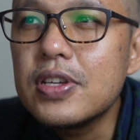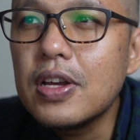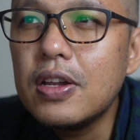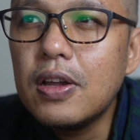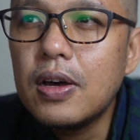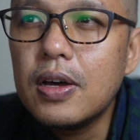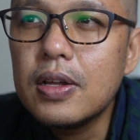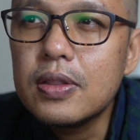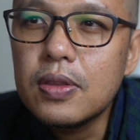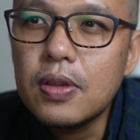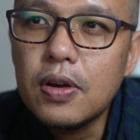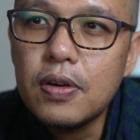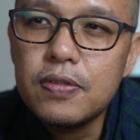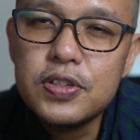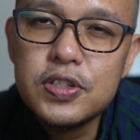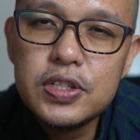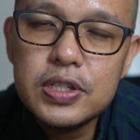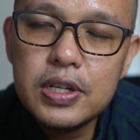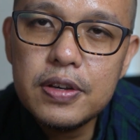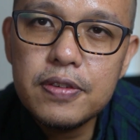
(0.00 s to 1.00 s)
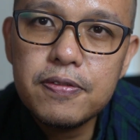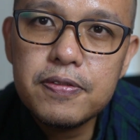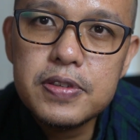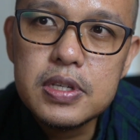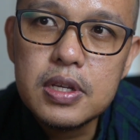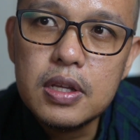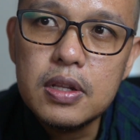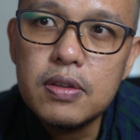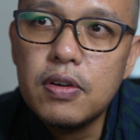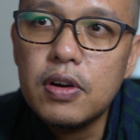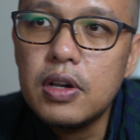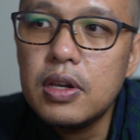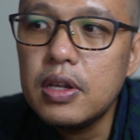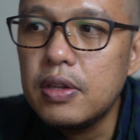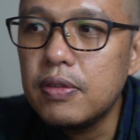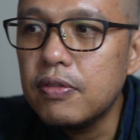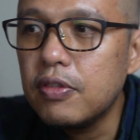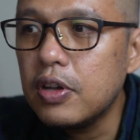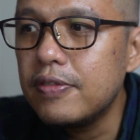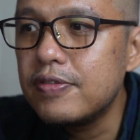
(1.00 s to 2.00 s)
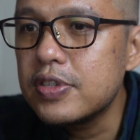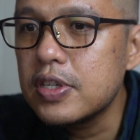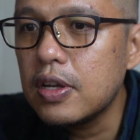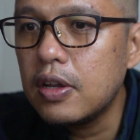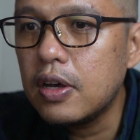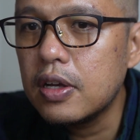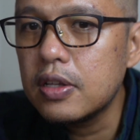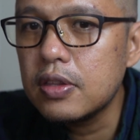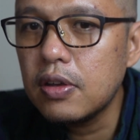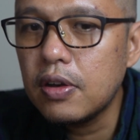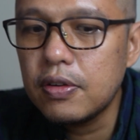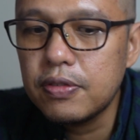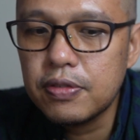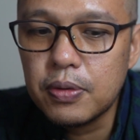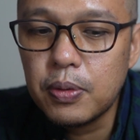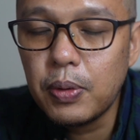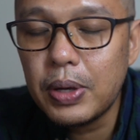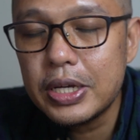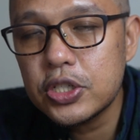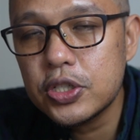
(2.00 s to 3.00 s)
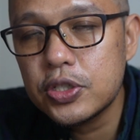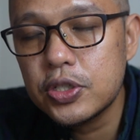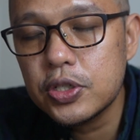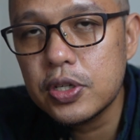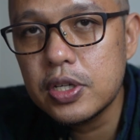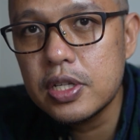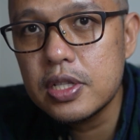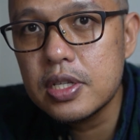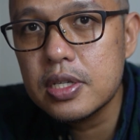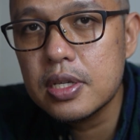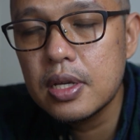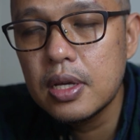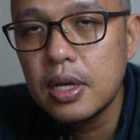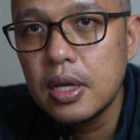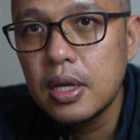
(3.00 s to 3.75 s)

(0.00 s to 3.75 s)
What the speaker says: a lot of shifts and involves a lot of questions,